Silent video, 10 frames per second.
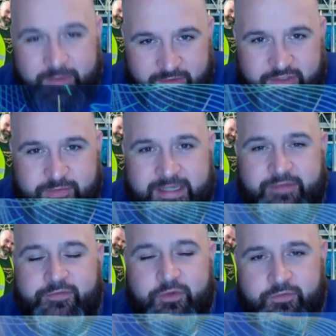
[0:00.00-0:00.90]
But on the
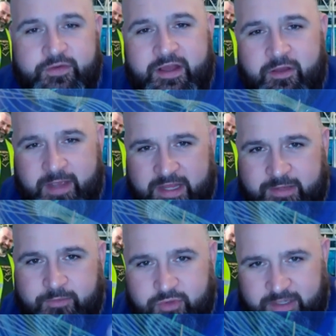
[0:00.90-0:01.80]
24th in the
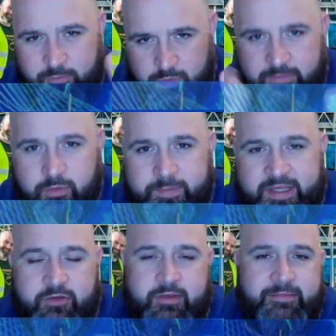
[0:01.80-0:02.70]
morning, we will be at
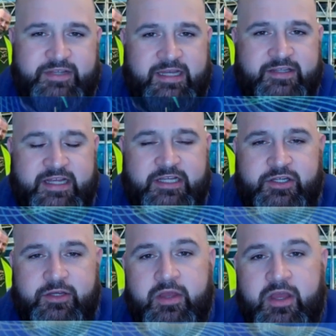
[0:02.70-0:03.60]
the Graham Taylor
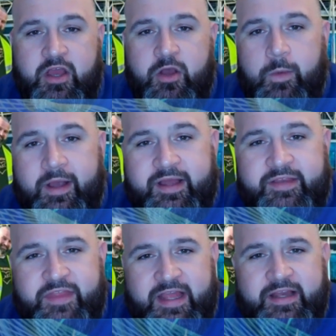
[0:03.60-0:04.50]
statue. We are
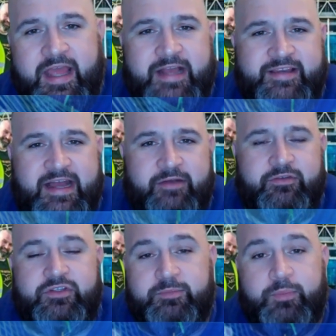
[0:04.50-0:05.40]
going to then head
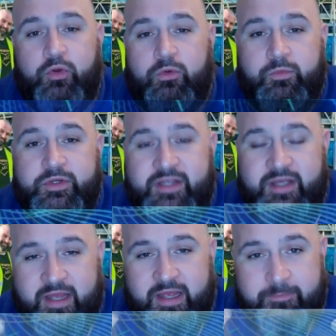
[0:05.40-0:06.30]
down to Boreham Wood,
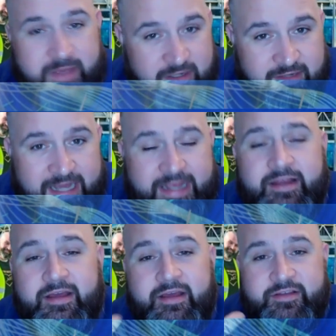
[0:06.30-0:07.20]
Meadow
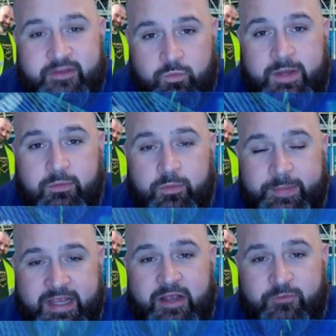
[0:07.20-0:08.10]
Lane. So we will
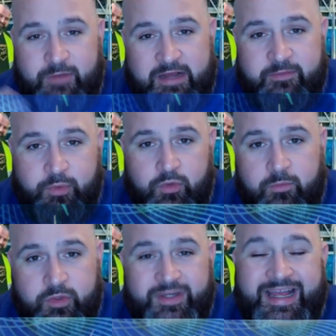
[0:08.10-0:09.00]
be around Boreham Wood.